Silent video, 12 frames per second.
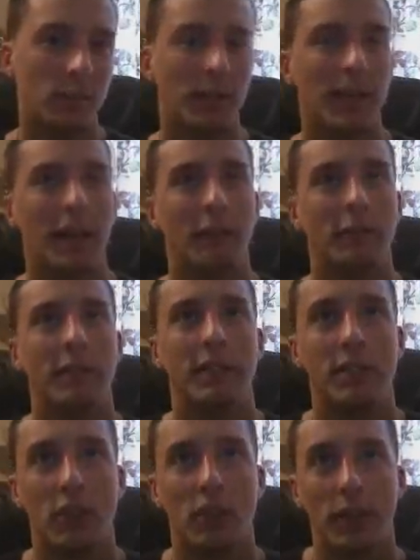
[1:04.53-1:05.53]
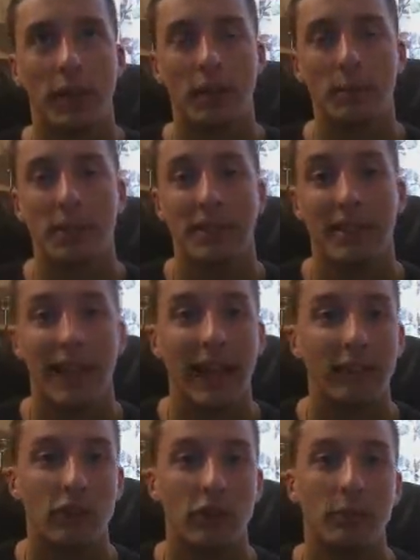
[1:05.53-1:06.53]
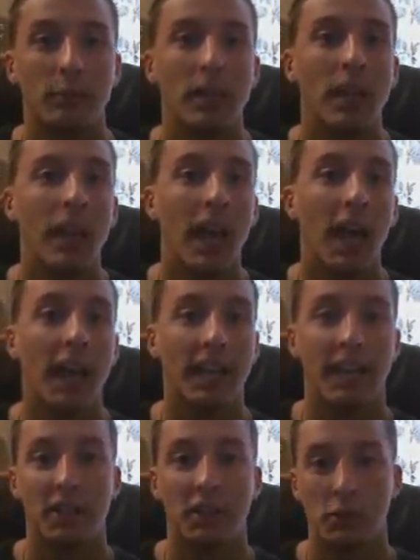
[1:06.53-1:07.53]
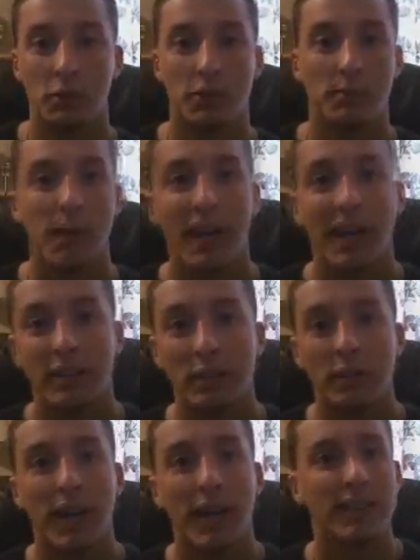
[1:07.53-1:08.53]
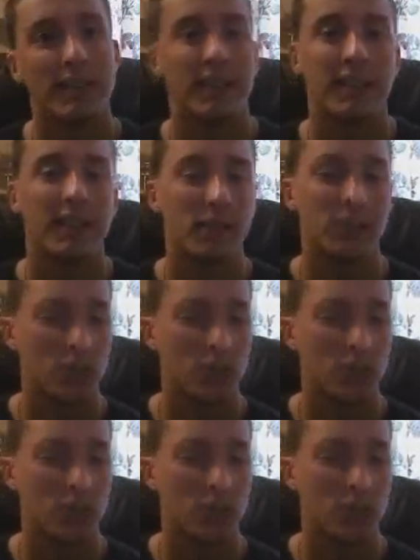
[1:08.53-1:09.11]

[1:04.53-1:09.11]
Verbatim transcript: but not really. So when it comes to live streaming, I can actually respond to you guys, I can answer